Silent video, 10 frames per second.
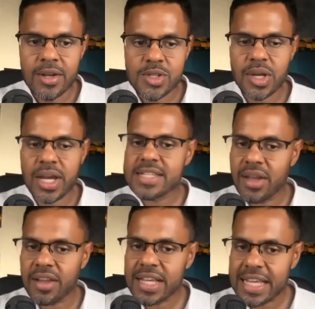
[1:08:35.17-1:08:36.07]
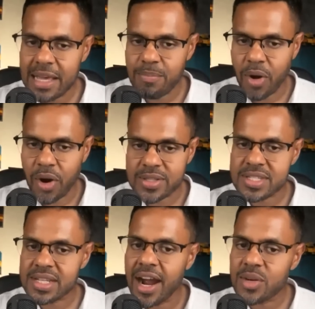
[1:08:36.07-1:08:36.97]
So guys, here are the key points.
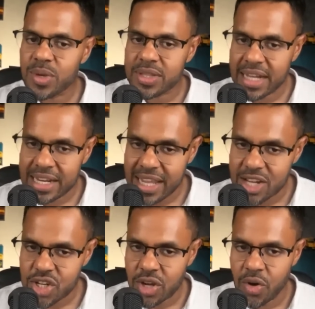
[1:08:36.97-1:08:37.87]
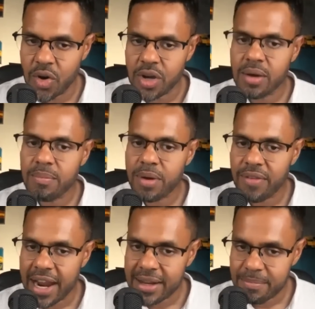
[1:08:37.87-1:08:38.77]
Start with an engaging hook,
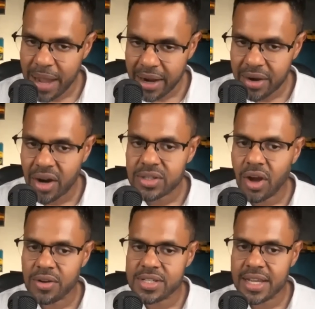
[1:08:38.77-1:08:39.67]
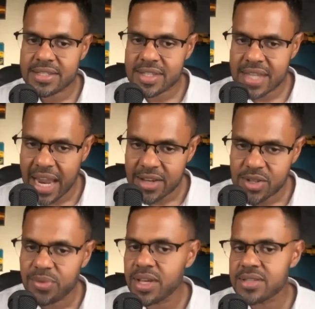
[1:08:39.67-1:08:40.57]
provide a background context, state
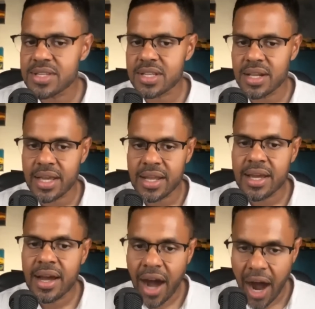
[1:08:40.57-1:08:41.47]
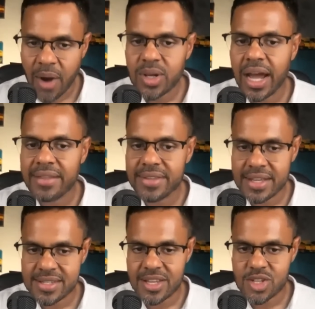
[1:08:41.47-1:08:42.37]
your thesis clearly, outline the
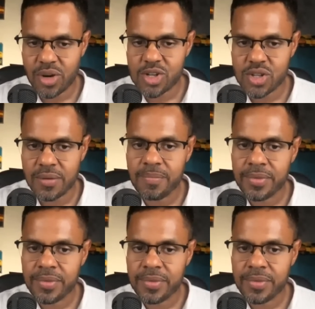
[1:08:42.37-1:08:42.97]
essay structure.